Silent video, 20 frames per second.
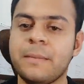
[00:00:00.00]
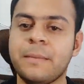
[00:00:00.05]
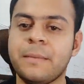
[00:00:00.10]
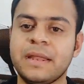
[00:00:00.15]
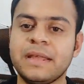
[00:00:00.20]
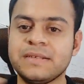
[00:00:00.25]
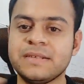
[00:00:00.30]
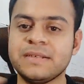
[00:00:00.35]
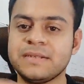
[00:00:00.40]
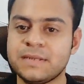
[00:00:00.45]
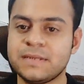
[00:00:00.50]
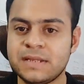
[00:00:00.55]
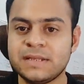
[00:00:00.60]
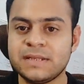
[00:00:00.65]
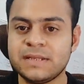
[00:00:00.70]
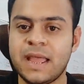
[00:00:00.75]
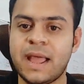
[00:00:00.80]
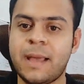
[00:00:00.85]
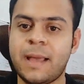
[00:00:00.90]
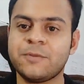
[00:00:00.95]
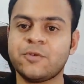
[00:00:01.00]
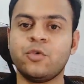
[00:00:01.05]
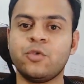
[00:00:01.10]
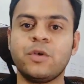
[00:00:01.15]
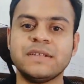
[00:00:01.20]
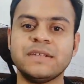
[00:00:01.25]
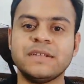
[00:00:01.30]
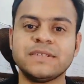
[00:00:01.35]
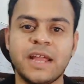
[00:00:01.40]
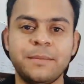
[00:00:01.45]
money is
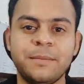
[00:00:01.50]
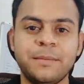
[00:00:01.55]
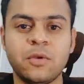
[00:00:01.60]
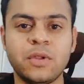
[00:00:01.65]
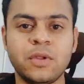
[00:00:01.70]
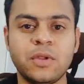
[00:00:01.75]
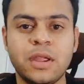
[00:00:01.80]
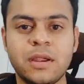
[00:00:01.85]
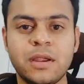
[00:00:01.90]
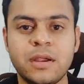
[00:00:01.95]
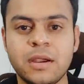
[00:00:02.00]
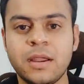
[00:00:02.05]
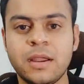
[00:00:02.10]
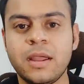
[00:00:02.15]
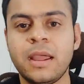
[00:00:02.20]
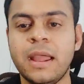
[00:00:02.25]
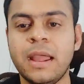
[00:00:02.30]
absolutely inside Payoneer.